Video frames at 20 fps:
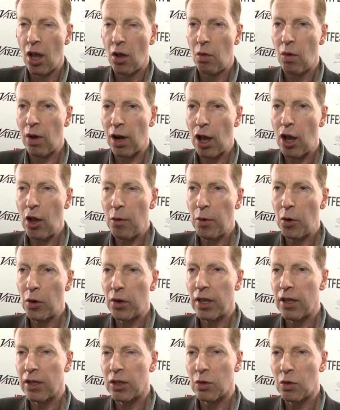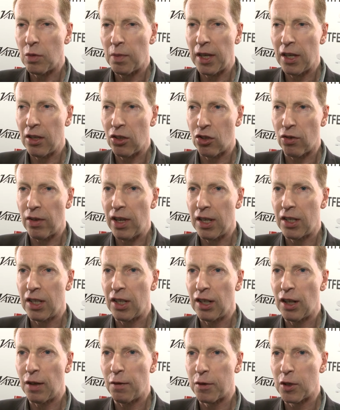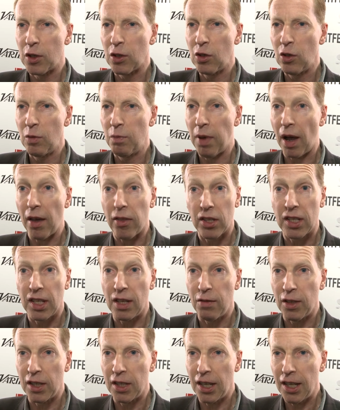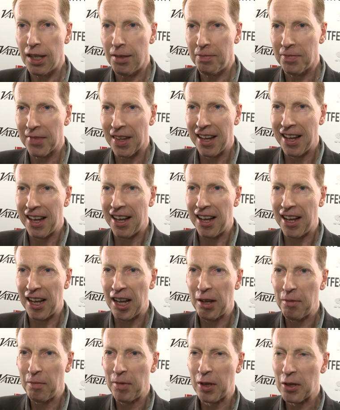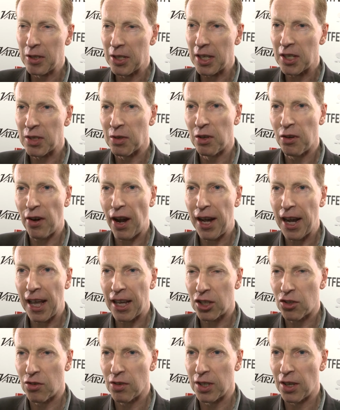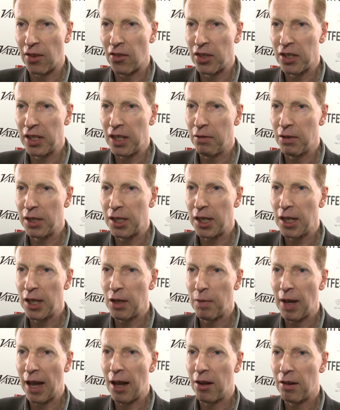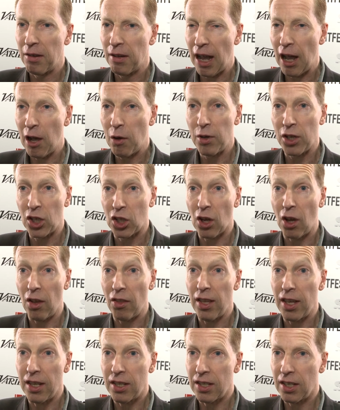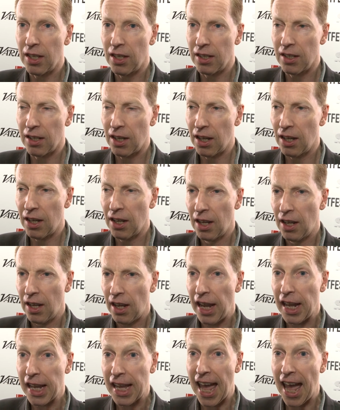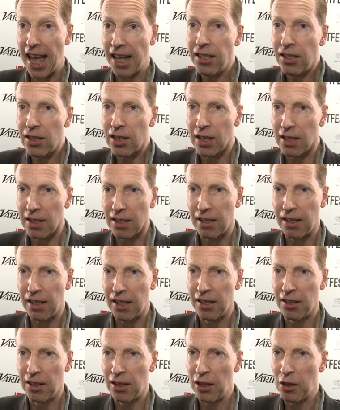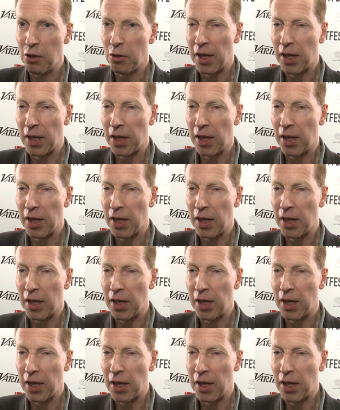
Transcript: Well, I hope audience will be intrigued enough to buy the DVD. Um, because there's some great extras on the DVD about how we shot this in uh, in Kent in the